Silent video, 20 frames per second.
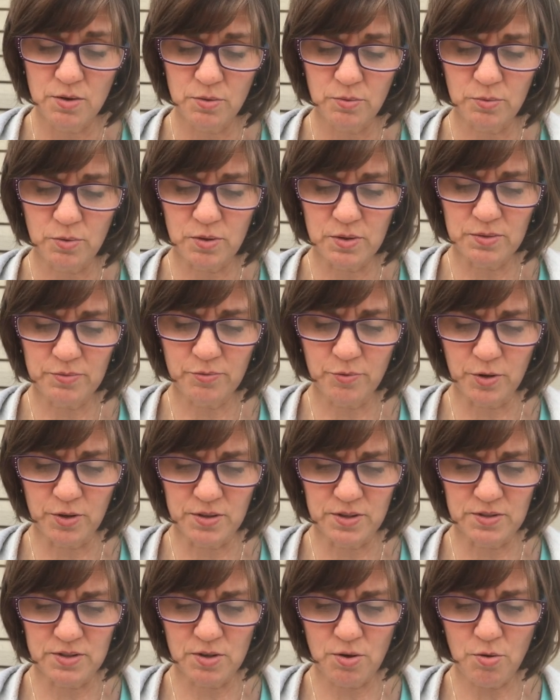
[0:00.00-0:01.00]
Roland Forth
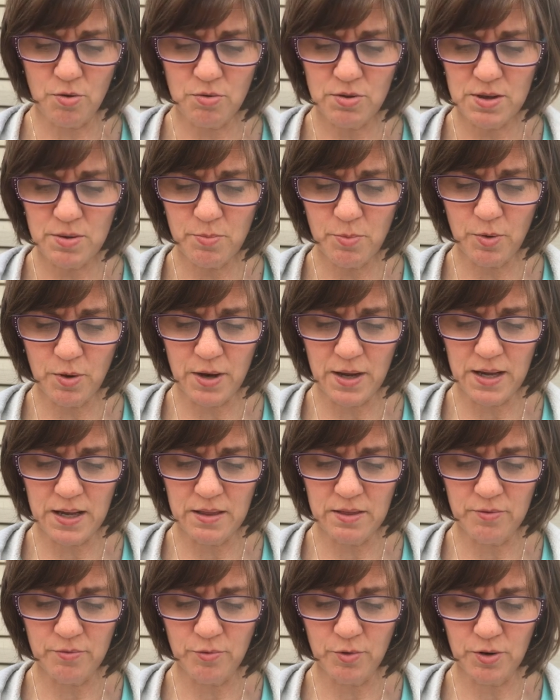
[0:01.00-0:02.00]
is the only boy
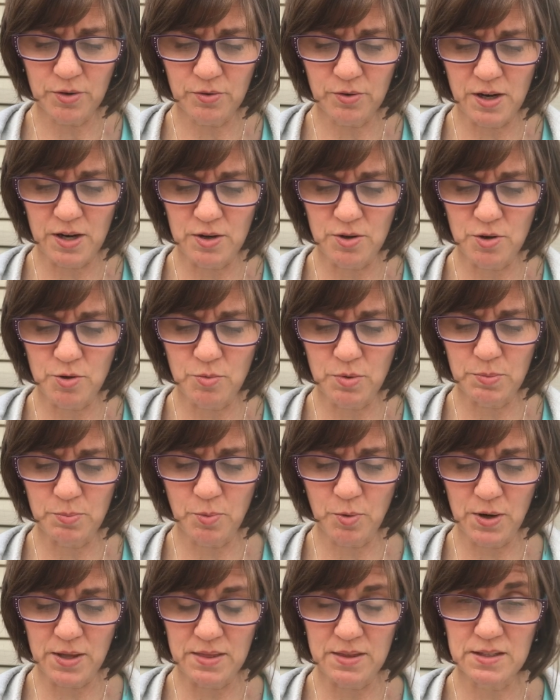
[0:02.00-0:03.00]
in the 4th grade who would
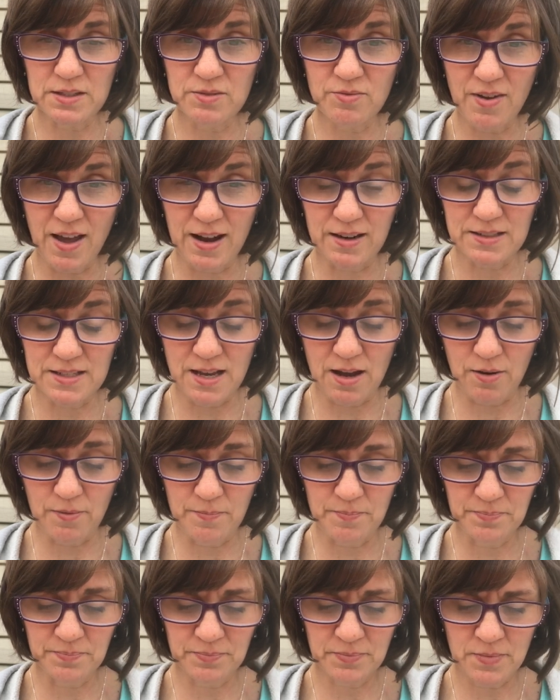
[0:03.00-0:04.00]
point this fact out.
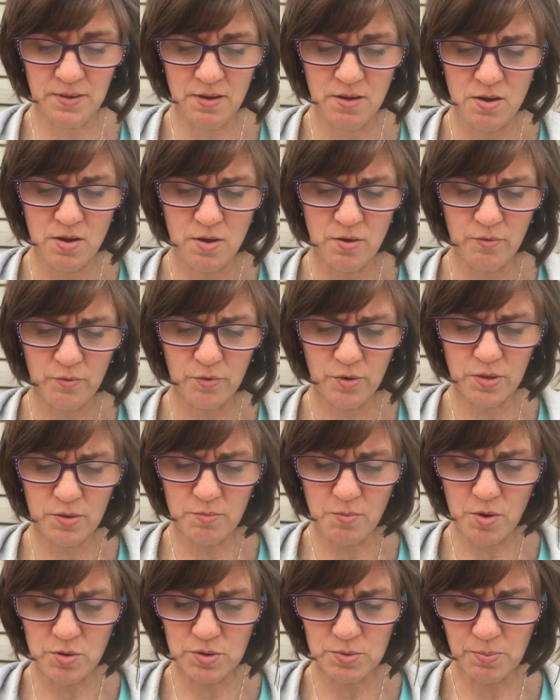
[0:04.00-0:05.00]
For the
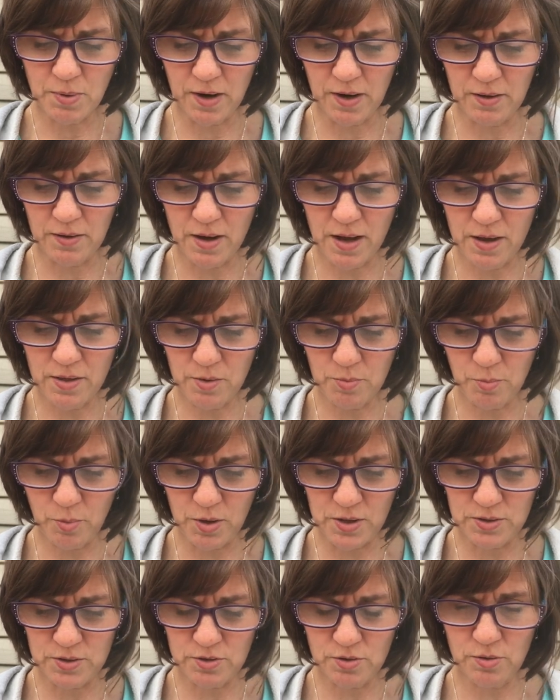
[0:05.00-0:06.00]
most part, other
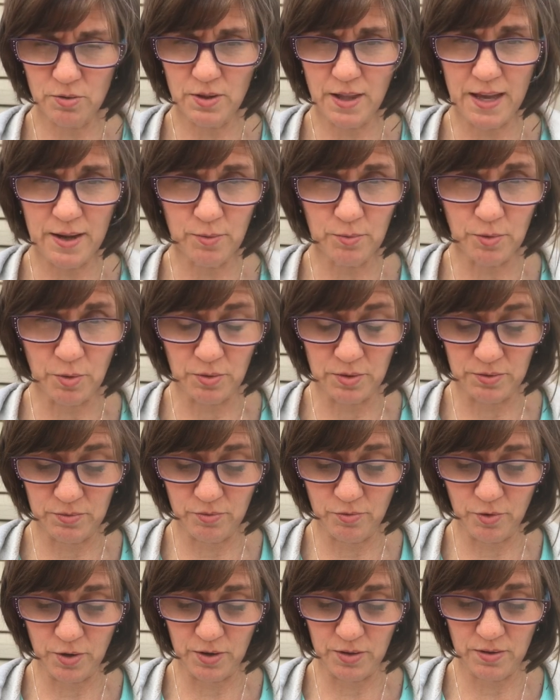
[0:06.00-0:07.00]
boys don't like Roland
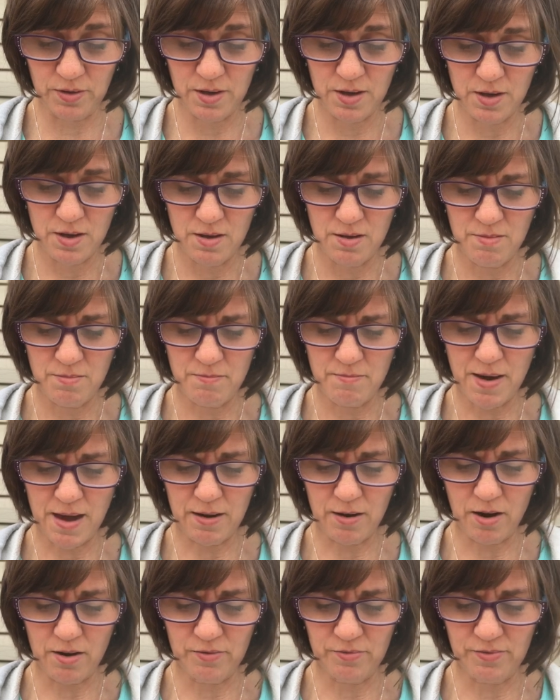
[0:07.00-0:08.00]
Forth.
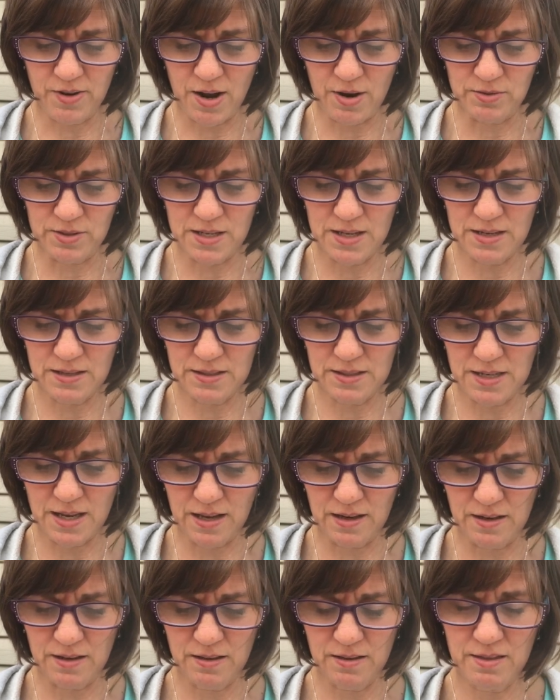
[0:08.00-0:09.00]
Mac R frowned. He
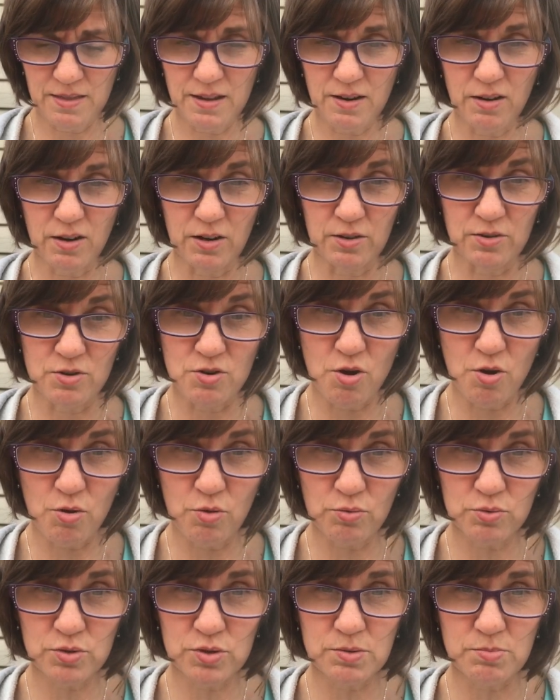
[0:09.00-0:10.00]
said, "There are
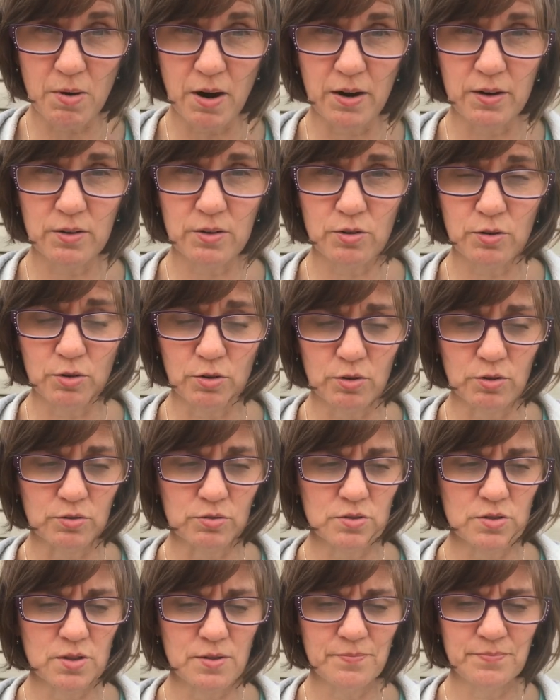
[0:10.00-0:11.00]
no smart
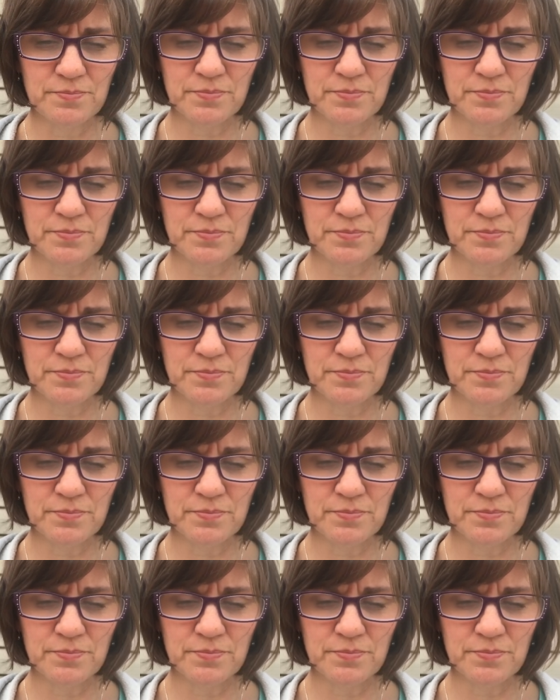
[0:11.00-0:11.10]
girls."